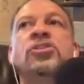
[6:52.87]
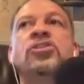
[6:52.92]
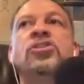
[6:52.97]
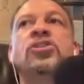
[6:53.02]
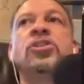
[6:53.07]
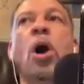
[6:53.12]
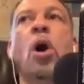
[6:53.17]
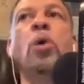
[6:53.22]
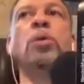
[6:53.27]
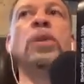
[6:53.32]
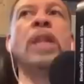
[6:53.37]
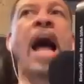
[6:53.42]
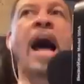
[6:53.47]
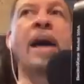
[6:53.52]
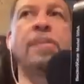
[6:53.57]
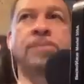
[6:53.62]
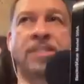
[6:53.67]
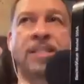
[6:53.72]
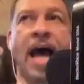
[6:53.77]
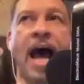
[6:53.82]
so
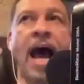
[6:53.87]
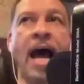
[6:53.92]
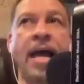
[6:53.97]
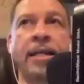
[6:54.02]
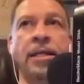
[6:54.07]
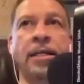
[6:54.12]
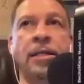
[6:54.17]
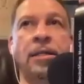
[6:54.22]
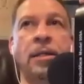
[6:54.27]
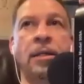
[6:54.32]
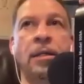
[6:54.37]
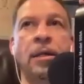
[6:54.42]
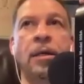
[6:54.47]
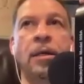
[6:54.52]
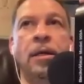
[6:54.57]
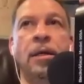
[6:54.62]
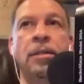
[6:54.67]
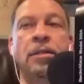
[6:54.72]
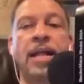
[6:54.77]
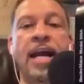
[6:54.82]
lopsided
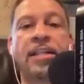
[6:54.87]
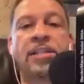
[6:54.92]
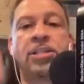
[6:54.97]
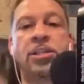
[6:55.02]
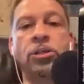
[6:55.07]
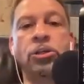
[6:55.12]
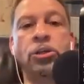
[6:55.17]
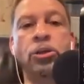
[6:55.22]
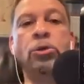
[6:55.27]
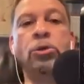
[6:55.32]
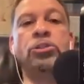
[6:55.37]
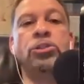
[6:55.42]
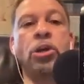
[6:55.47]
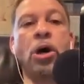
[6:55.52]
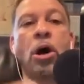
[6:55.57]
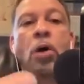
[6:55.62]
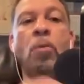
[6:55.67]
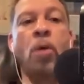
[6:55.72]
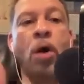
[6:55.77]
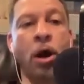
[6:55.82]
that, to use
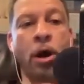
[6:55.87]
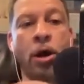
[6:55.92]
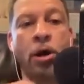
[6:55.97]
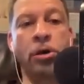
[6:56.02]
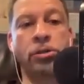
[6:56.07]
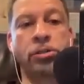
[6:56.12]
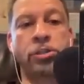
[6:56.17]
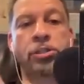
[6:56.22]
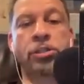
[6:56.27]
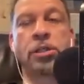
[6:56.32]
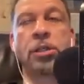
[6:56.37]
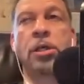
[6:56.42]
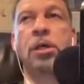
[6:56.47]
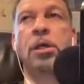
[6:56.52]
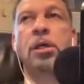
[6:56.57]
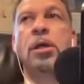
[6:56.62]
your words,